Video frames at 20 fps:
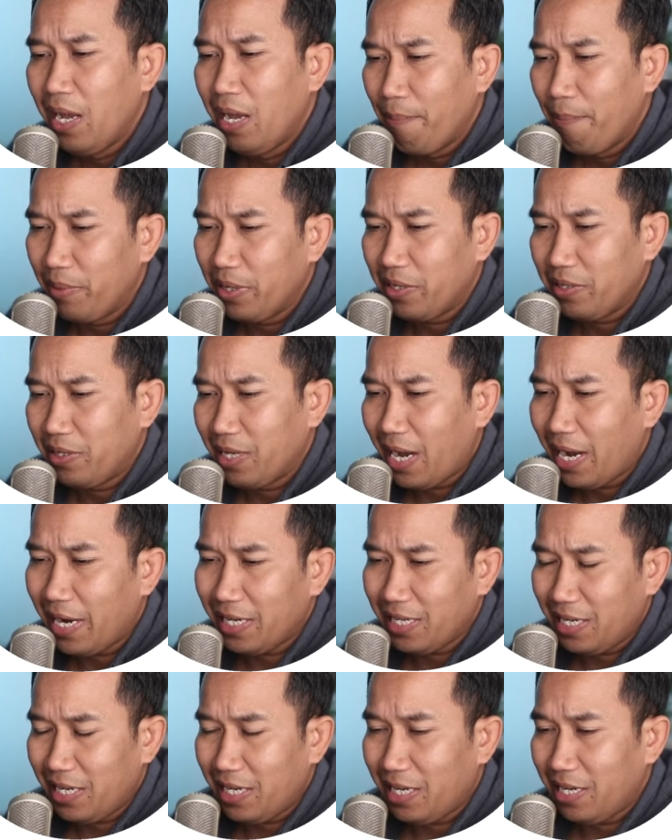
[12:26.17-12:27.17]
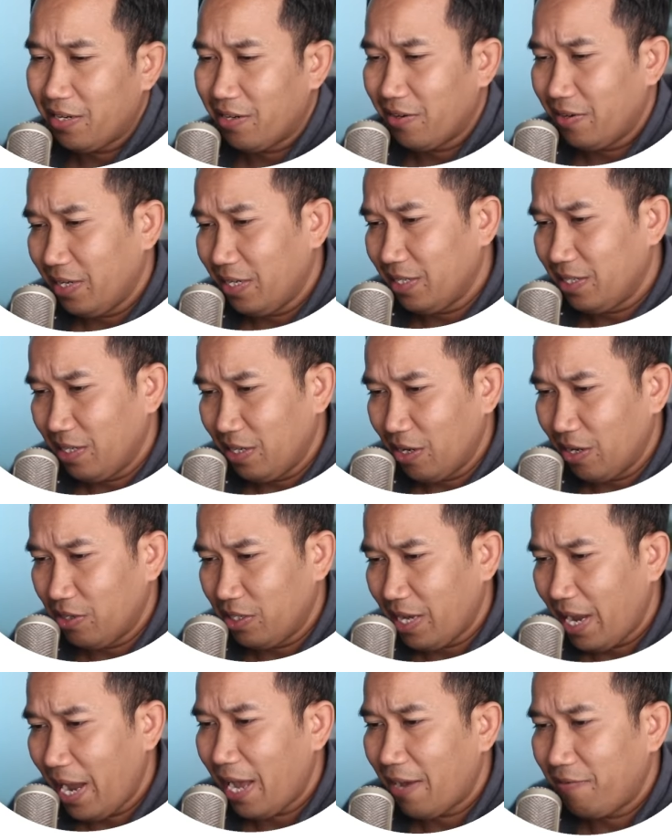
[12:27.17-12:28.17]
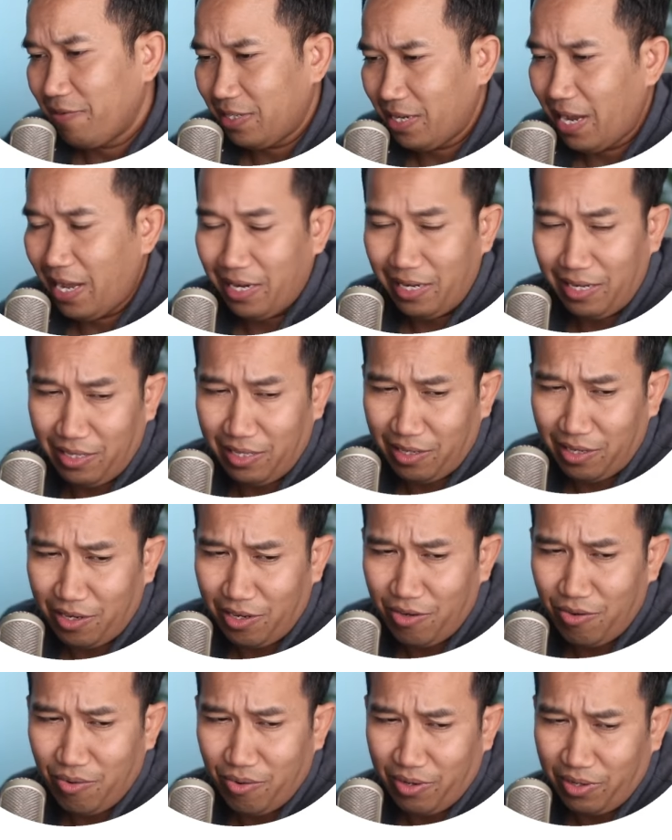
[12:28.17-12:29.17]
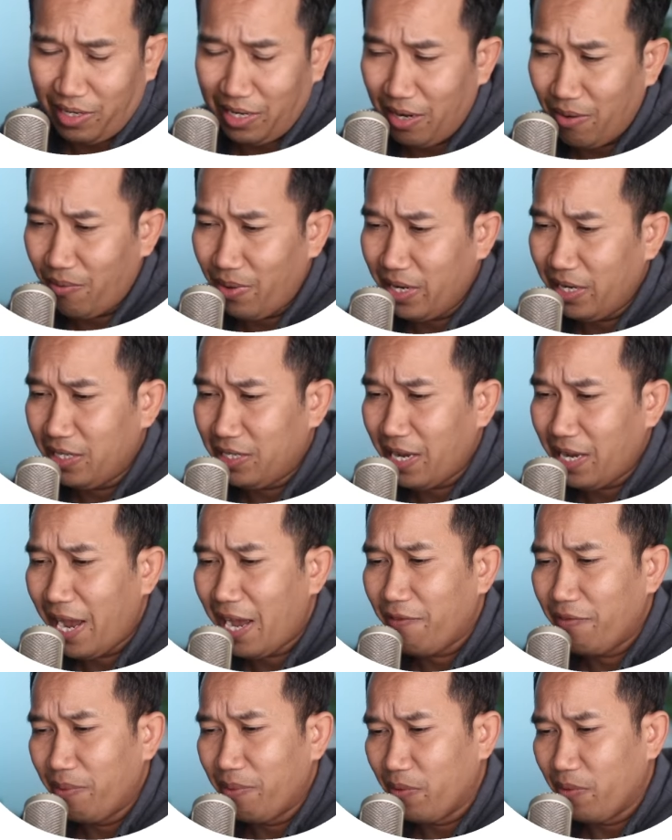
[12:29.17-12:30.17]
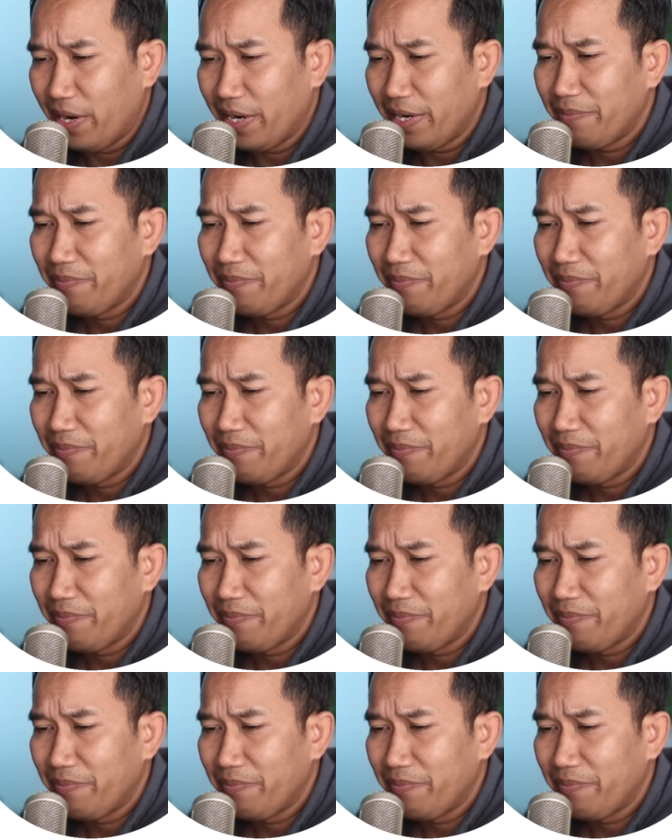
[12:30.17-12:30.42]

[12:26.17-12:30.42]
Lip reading: But the idea here is, to have 10 in the queue or get ready to have them, right?